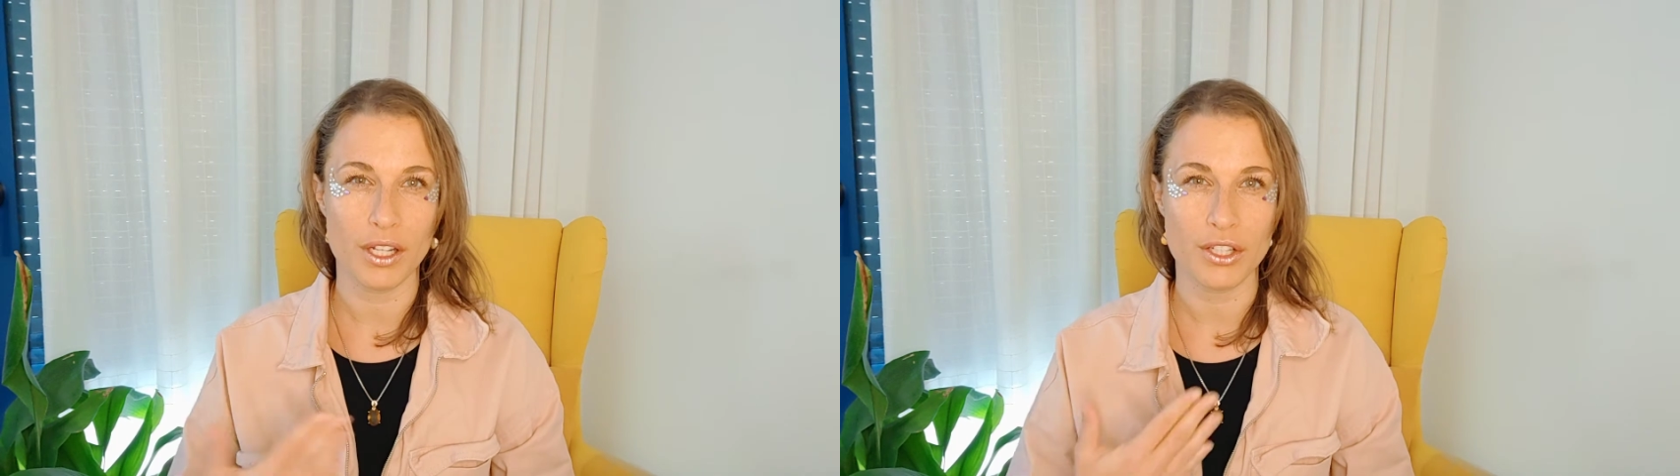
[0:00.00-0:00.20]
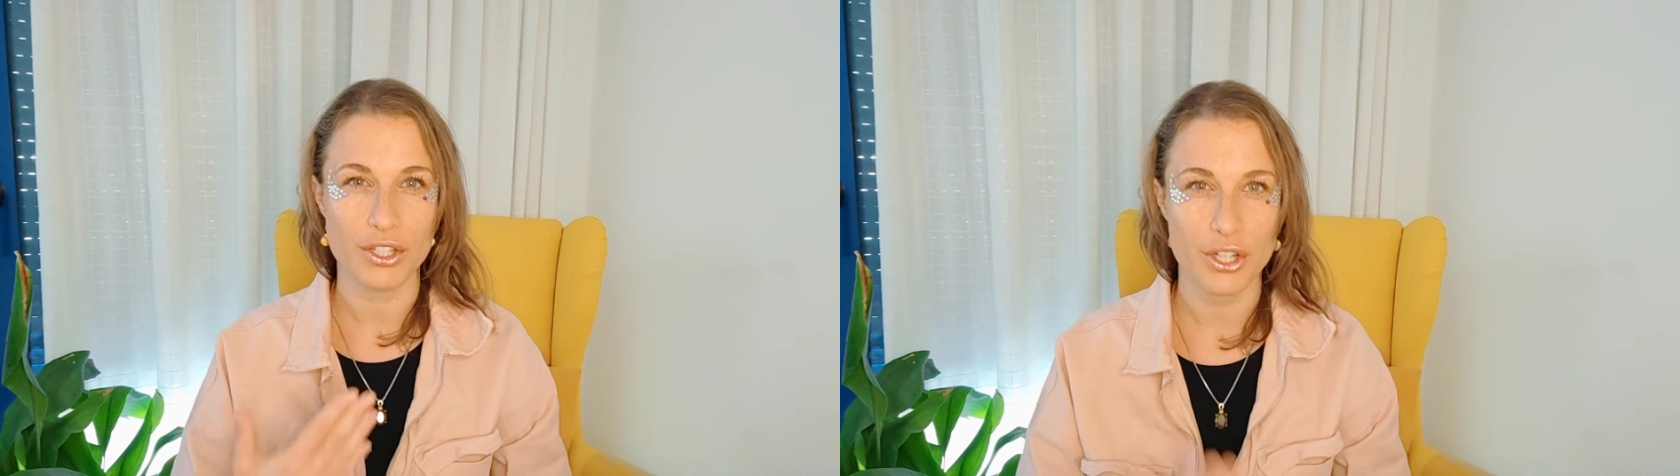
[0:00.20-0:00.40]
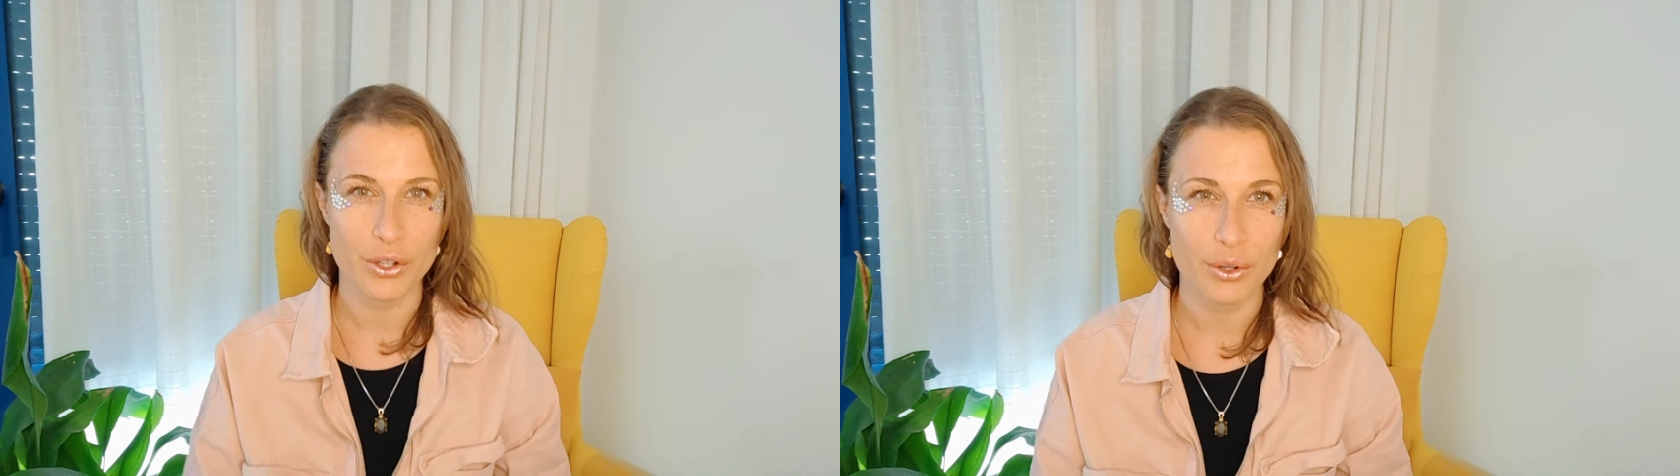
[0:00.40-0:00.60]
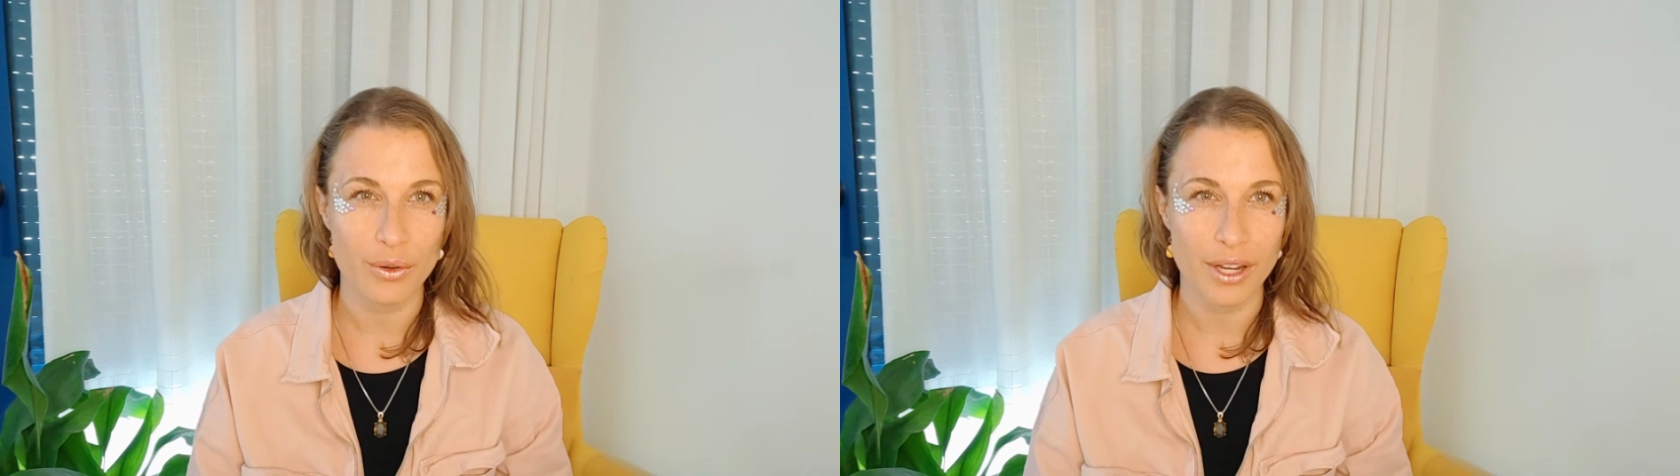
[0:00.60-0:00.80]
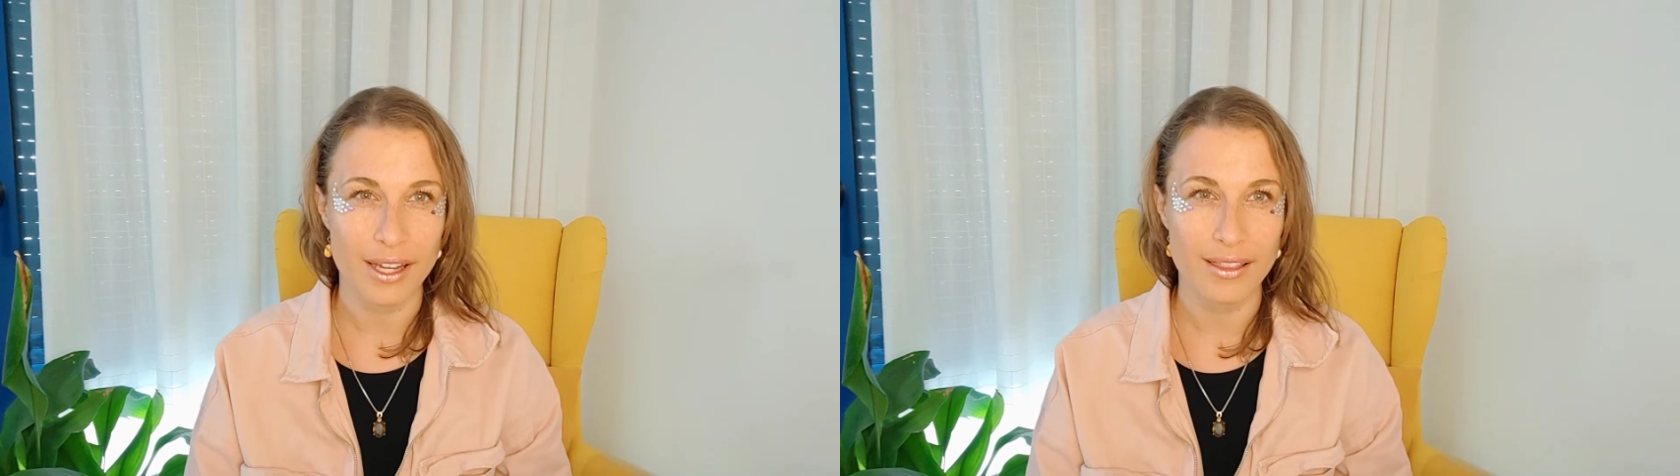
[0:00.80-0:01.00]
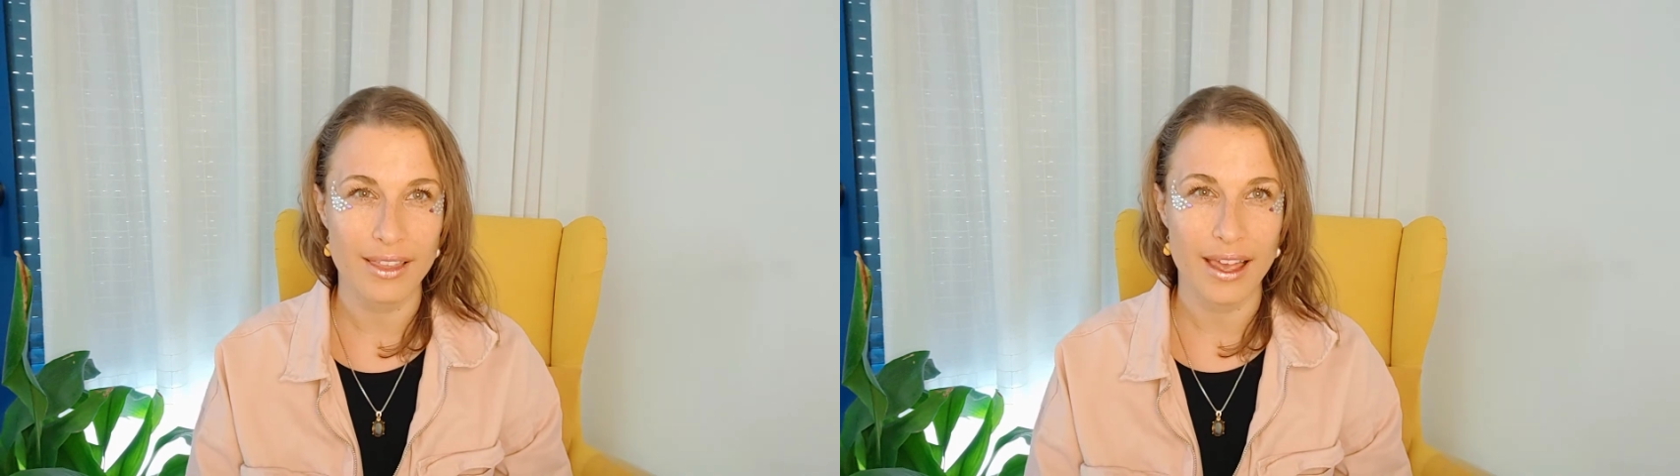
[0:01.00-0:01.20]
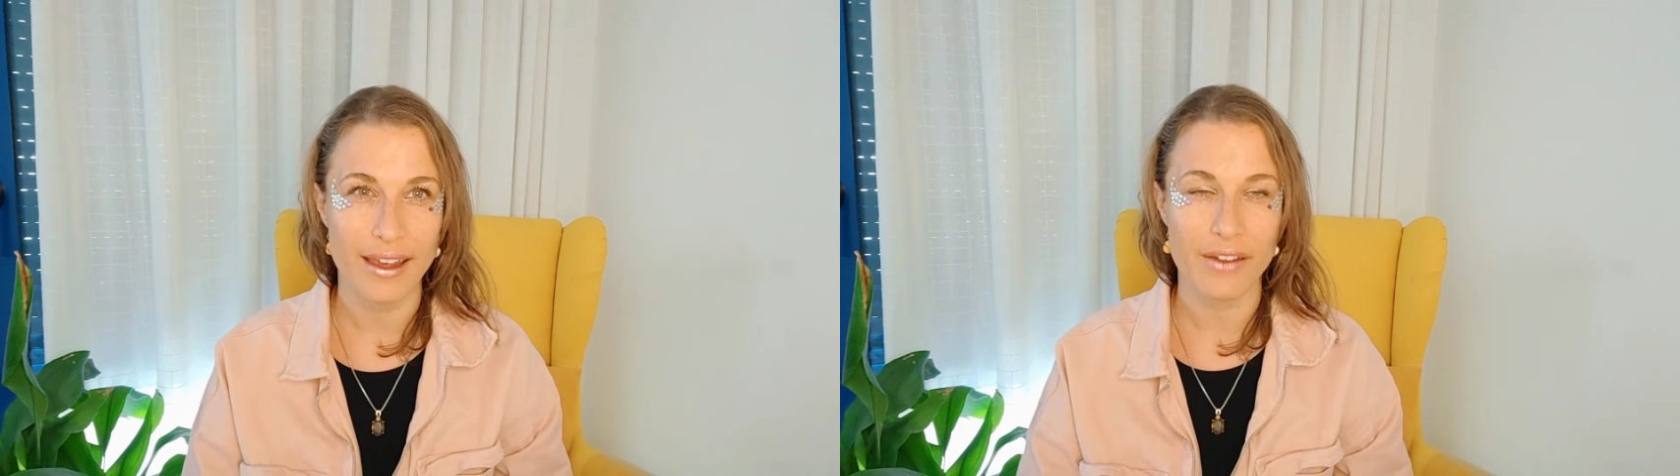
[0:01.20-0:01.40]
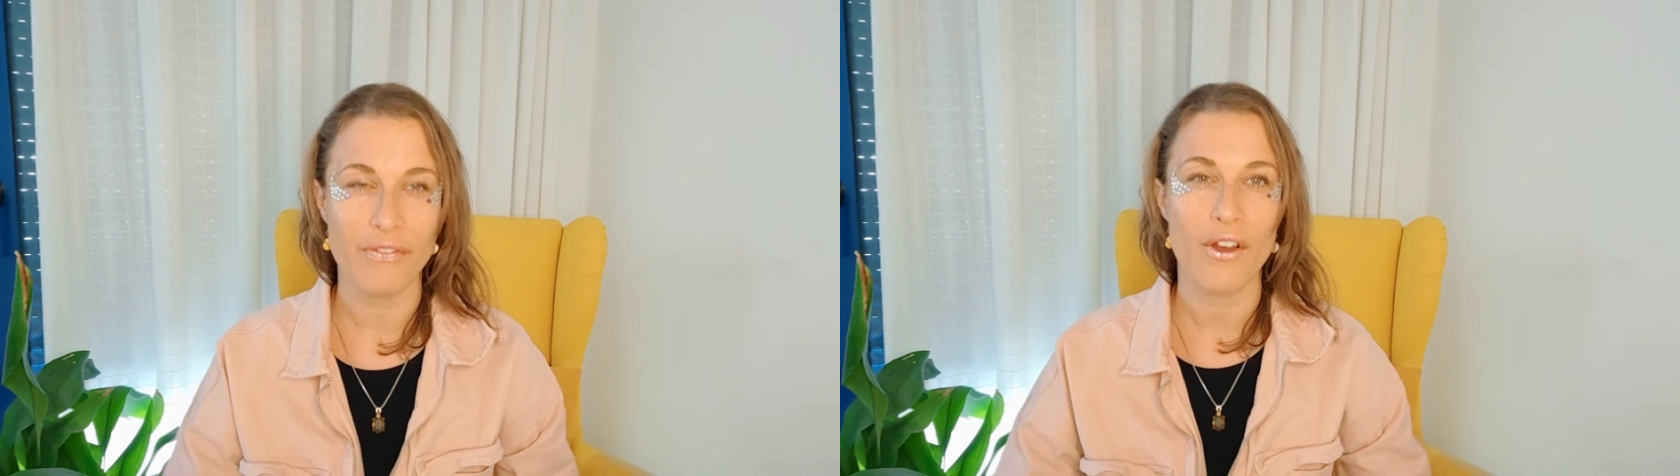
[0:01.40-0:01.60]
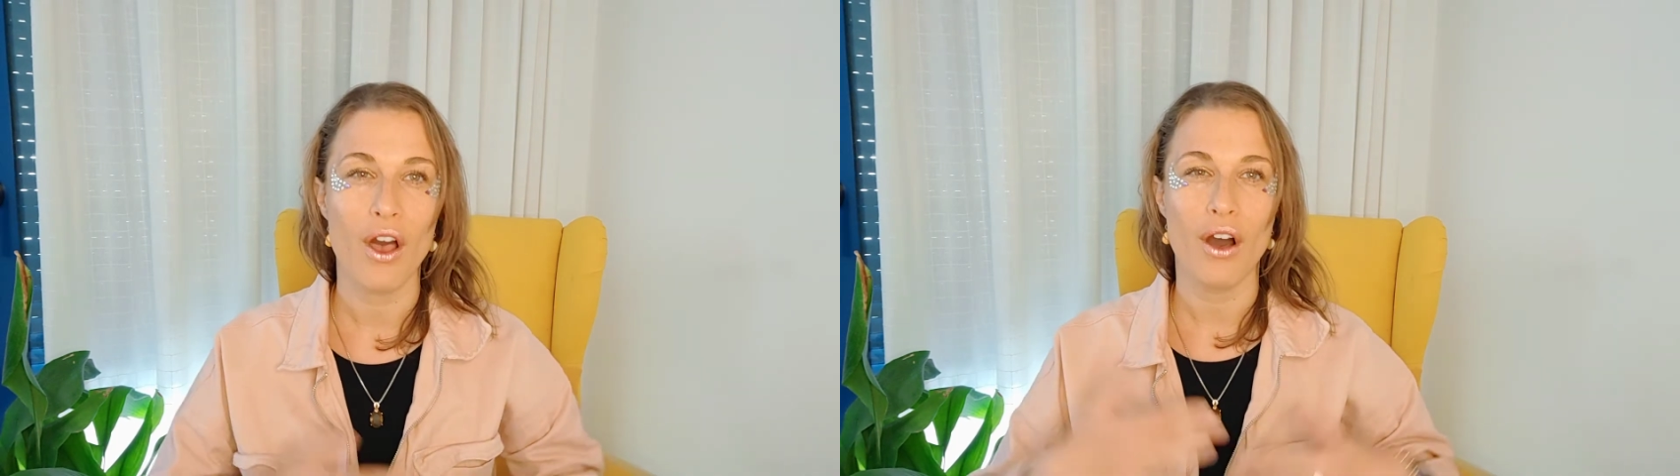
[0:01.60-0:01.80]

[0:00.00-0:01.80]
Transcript: to do in life,